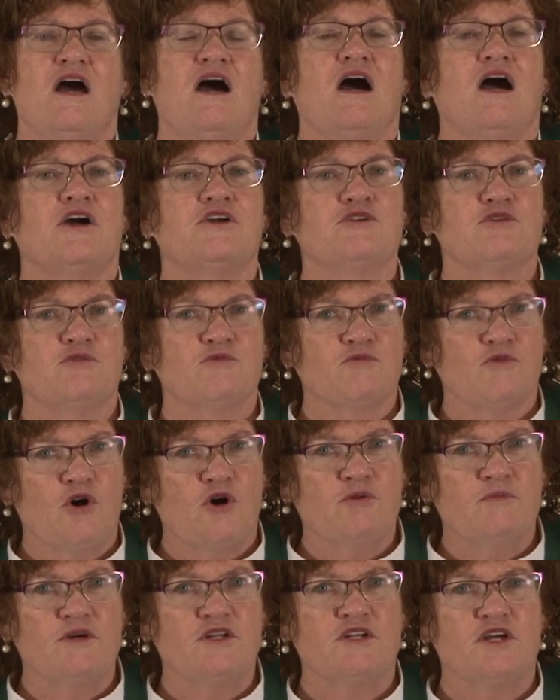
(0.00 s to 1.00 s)
under
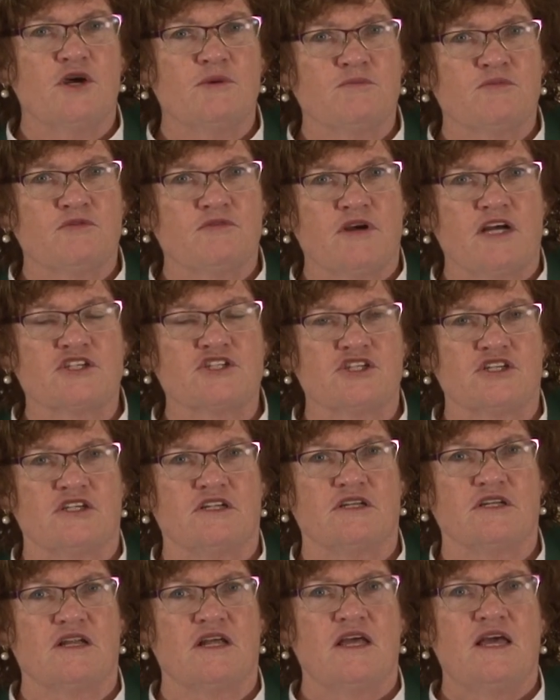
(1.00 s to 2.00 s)
Roman
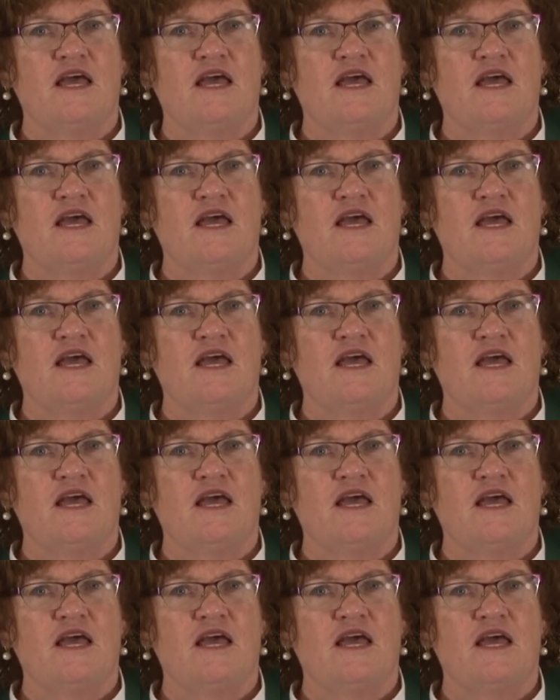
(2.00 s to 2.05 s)
oppression